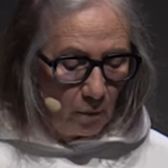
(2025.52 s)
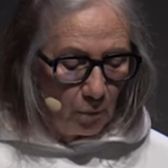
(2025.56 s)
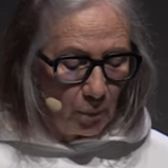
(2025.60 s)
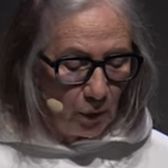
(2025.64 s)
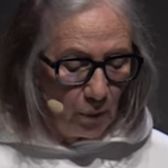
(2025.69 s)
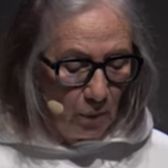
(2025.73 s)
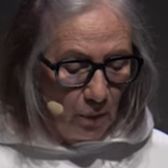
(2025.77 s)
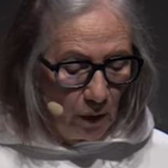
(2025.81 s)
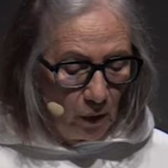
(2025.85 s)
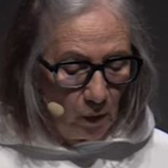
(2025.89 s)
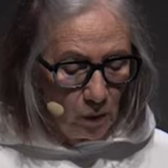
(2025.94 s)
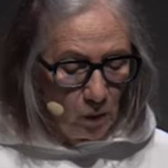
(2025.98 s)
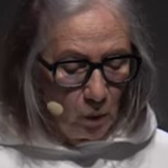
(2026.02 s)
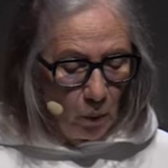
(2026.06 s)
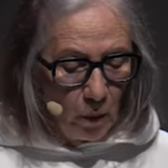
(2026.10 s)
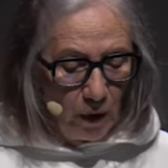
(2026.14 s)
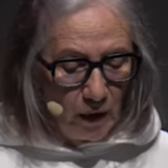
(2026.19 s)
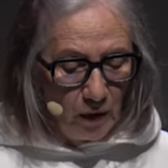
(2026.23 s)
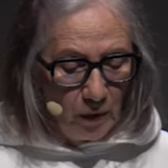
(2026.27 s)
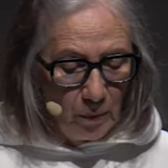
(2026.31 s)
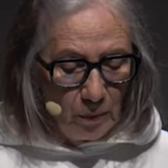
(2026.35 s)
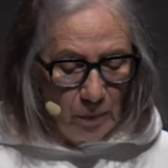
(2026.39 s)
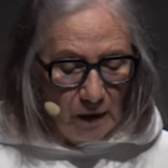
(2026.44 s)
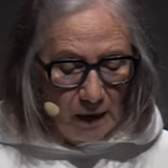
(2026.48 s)
promote
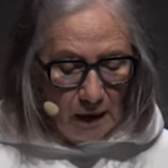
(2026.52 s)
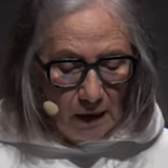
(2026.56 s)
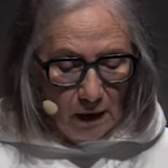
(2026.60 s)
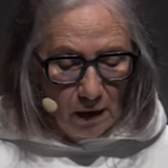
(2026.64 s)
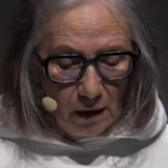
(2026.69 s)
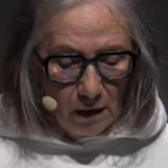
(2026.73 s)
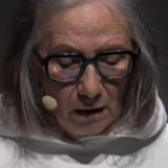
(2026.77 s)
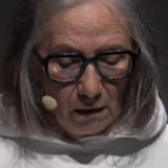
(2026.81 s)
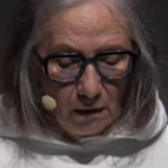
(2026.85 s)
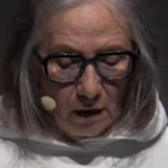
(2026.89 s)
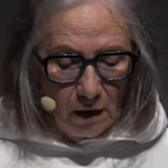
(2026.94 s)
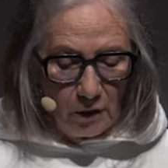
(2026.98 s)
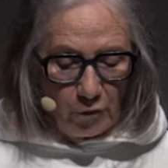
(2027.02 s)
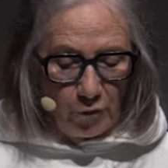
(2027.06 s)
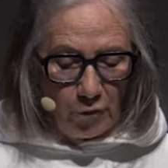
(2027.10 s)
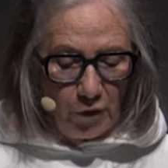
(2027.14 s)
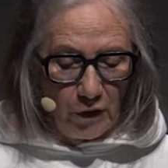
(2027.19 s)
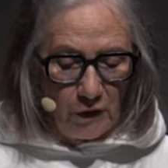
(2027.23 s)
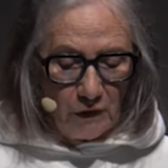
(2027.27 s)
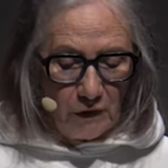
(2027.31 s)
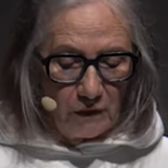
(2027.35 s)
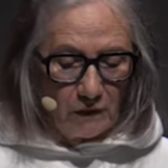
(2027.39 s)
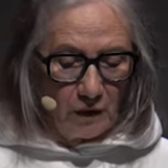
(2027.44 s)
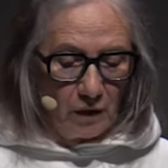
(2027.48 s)
well-being, and
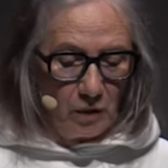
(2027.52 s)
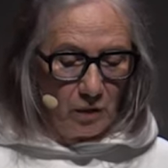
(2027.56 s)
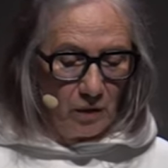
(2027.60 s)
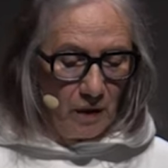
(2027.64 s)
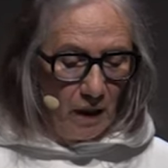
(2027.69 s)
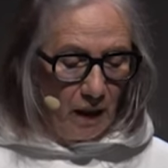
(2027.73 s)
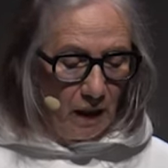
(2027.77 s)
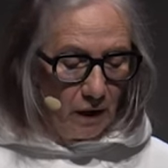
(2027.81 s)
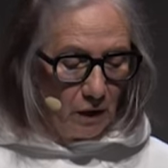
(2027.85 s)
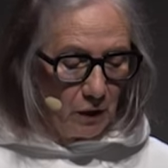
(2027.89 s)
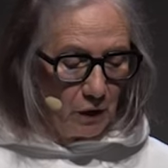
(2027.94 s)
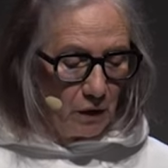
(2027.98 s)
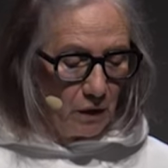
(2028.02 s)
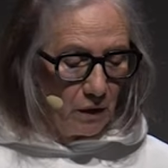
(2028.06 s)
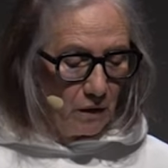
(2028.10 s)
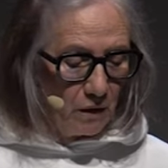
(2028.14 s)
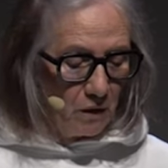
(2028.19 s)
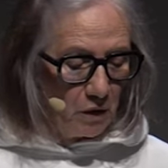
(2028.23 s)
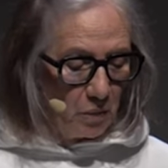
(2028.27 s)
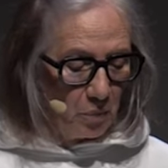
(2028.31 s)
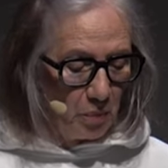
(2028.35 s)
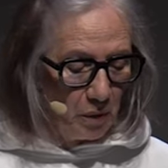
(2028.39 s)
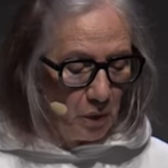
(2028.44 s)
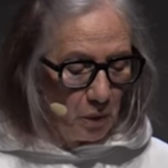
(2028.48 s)
foster
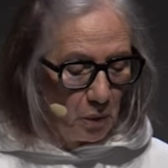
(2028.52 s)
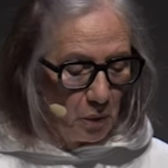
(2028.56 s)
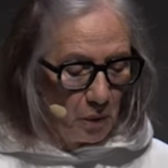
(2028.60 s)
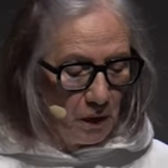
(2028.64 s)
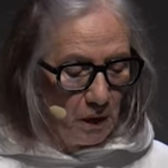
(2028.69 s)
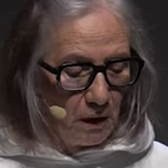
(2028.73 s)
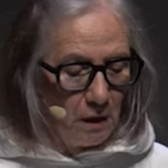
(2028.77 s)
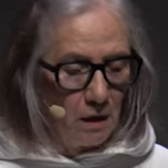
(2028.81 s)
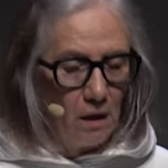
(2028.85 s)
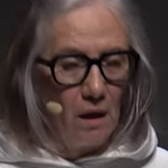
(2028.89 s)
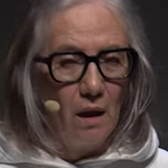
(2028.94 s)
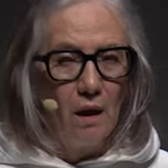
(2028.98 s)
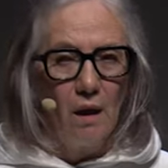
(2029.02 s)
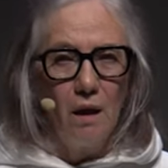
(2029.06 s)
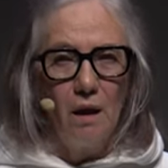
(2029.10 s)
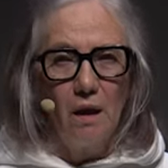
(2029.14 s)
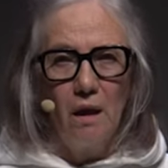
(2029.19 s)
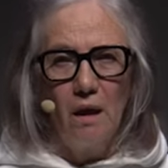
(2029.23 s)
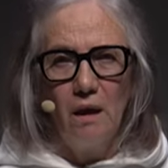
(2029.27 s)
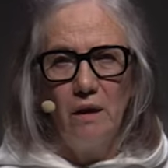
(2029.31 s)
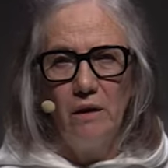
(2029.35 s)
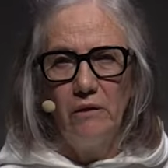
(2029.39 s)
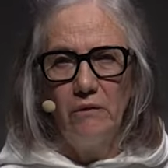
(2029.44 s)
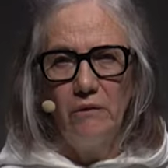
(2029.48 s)
connections between
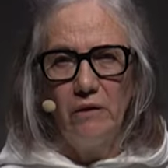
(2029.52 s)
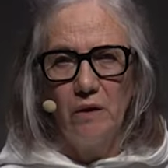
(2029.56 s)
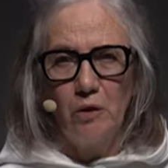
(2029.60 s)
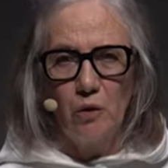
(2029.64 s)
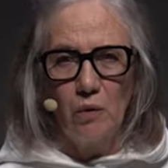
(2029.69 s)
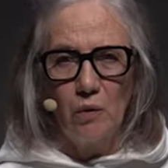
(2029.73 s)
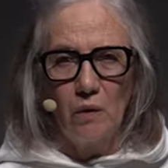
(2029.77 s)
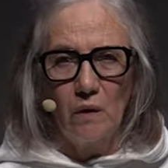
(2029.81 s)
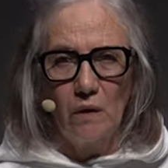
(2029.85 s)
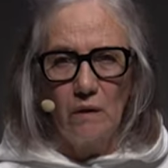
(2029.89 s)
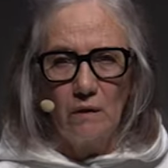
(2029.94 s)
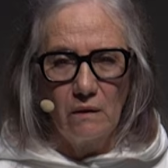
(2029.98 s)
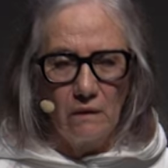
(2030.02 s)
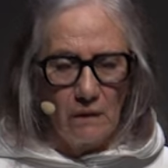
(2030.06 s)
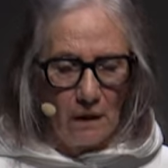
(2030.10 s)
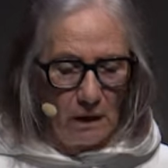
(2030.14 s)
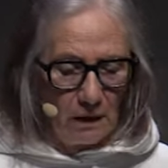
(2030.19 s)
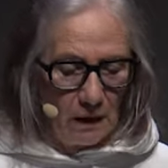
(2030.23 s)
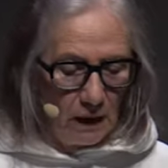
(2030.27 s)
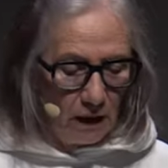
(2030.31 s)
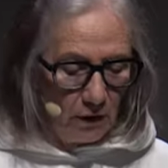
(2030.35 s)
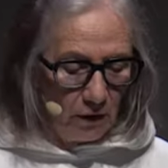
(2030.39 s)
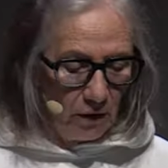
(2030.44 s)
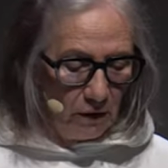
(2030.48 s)
individuals
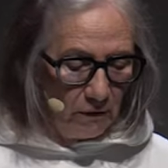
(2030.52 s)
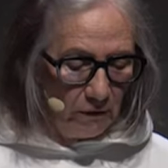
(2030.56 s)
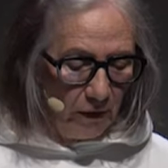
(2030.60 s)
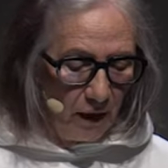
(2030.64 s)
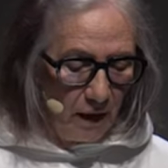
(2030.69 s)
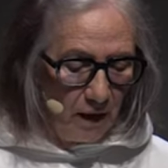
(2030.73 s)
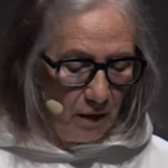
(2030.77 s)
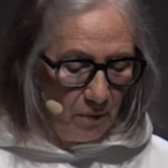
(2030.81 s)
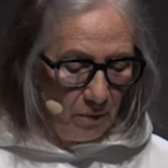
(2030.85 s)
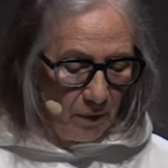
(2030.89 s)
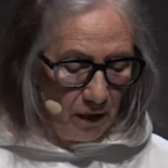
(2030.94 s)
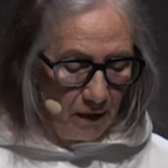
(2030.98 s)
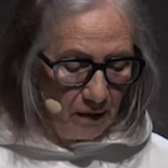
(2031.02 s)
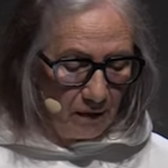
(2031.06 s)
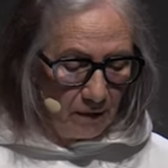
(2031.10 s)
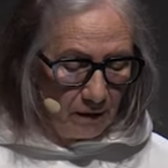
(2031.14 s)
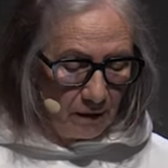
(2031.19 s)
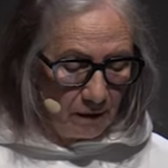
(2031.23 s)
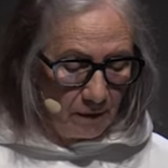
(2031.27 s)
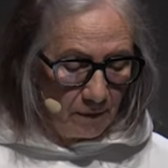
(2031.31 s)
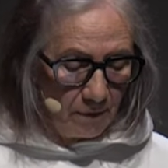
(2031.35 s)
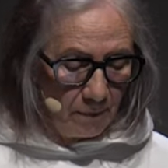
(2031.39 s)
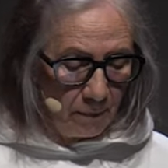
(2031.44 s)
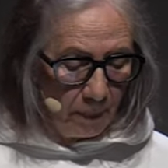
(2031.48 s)
and their
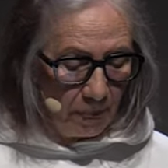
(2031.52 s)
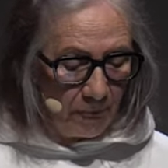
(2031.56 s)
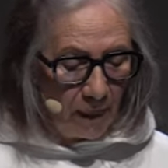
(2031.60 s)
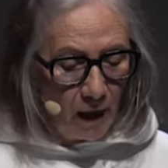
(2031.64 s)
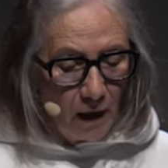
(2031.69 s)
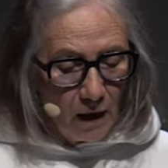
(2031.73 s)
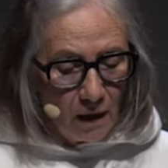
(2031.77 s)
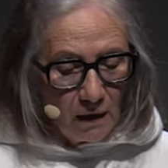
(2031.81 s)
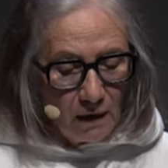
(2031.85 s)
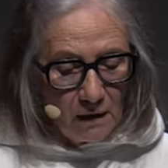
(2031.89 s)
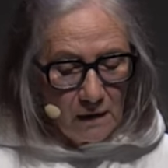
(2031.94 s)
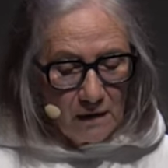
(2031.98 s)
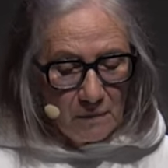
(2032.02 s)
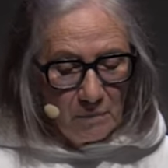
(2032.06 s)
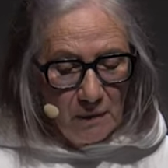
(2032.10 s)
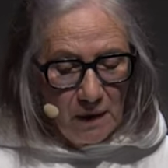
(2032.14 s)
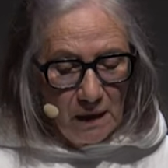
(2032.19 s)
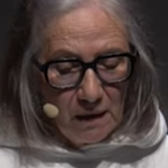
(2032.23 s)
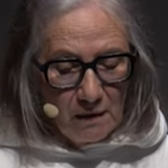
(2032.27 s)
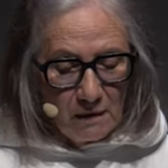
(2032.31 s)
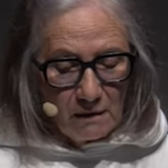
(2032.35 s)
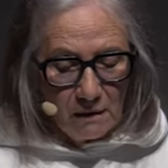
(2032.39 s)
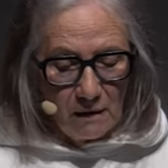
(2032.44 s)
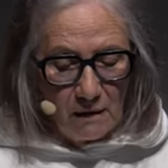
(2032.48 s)
environments. This
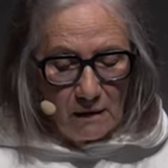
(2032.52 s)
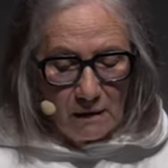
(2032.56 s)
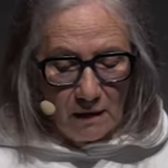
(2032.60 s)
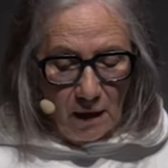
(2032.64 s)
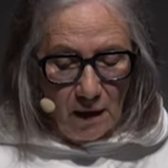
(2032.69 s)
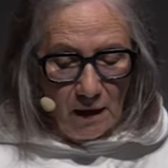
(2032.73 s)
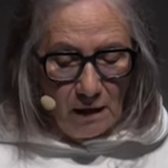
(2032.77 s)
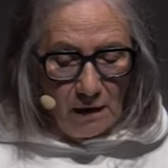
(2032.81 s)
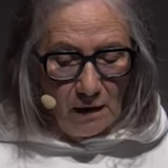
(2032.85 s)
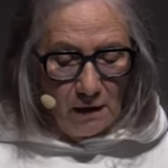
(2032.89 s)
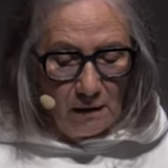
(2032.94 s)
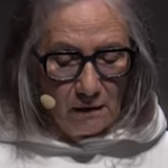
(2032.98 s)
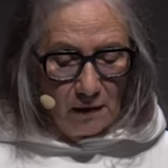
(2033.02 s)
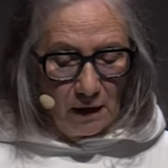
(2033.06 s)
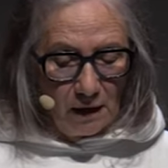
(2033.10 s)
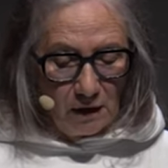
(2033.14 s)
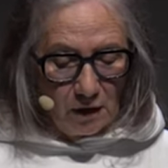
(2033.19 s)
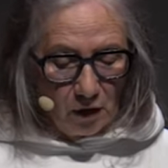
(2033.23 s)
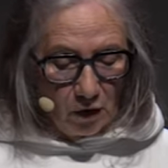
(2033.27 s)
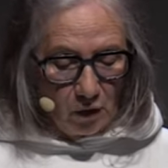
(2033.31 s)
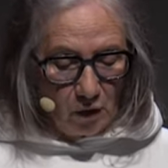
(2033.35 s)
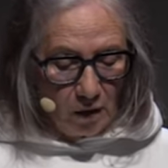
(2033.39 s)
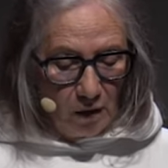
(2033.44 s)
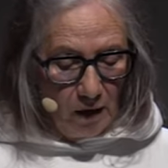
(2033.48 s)
means designing
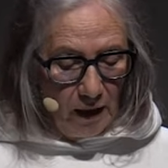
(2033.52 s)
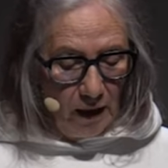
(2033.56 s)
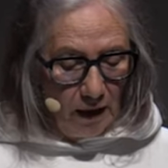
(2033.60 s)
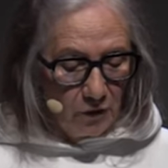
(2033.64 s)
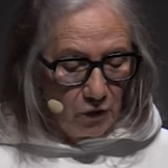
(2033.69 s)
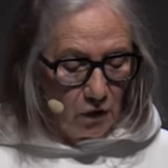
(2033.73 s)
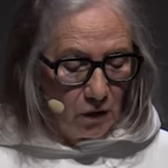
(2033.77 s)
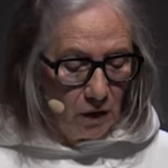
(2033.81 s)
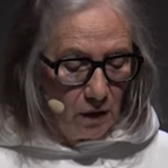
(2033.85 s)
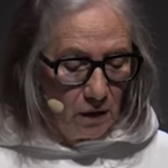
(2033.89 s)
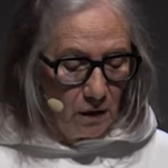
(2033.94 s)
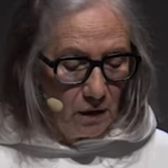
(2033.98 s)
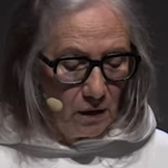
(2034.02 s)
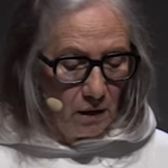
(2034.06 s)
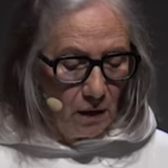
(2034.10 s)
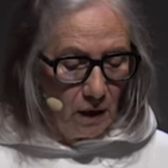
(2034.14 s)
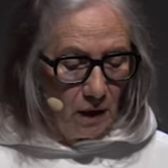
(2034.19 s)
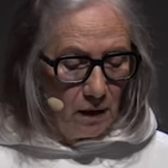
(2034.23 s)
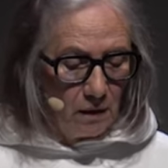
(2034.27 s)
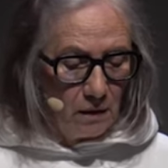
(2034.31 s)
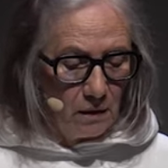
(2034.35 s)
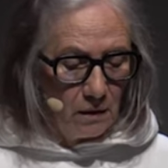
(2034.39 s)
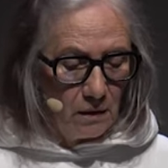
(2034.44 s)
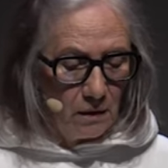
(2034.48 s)
data collection
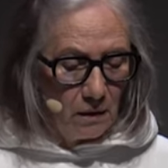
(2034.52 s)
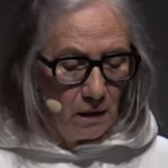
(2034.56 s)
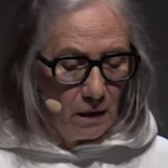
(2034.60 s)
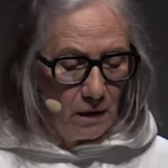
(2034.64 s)
and